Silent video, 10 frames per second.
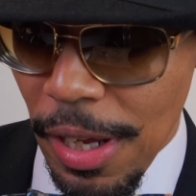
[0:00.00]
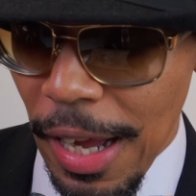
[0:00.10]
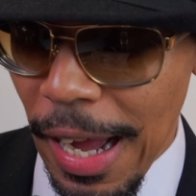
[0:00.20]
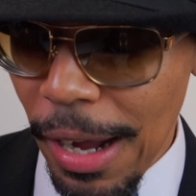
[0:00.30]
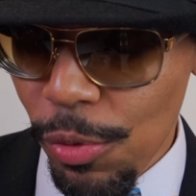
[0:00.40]

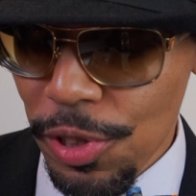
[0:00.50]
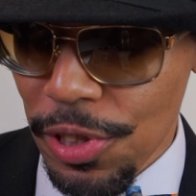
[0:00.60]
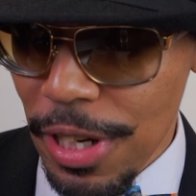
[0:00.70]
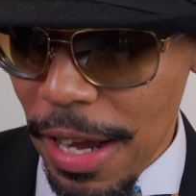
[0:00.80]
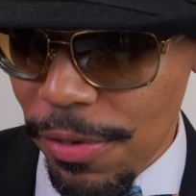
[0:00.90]
I was
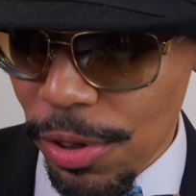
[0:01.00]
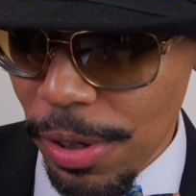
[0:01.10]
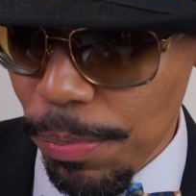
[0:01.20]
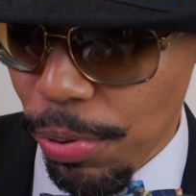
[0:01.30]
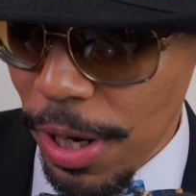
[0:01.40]
never
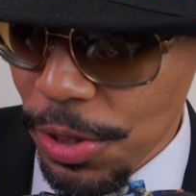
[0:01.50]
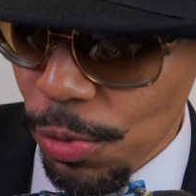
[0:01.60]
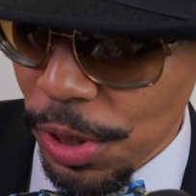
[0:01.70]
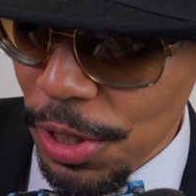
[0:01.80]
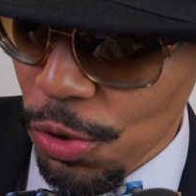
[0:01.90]
impressed
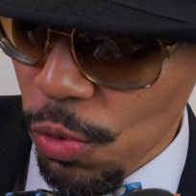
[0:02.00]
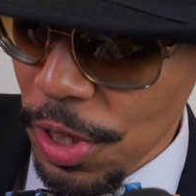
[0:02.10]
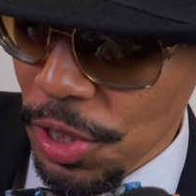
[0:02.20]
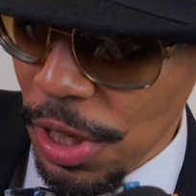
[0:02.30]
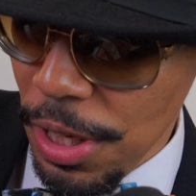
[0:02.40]
with this
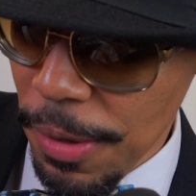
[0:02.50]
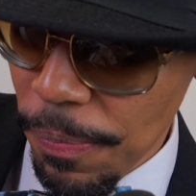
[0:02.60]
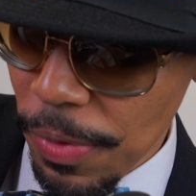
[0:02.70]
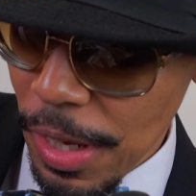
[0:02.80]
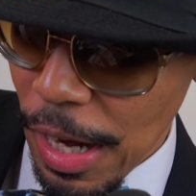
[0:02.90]
whiskey.
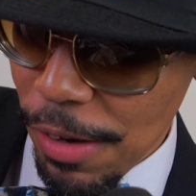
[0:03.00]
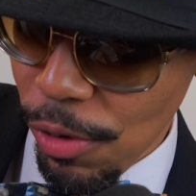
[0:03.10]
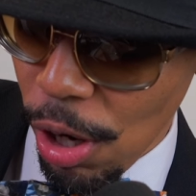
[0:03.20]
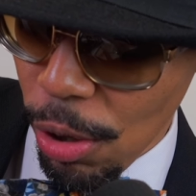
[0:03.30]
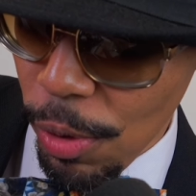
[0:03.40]
I've
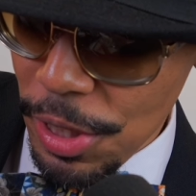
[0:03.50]
always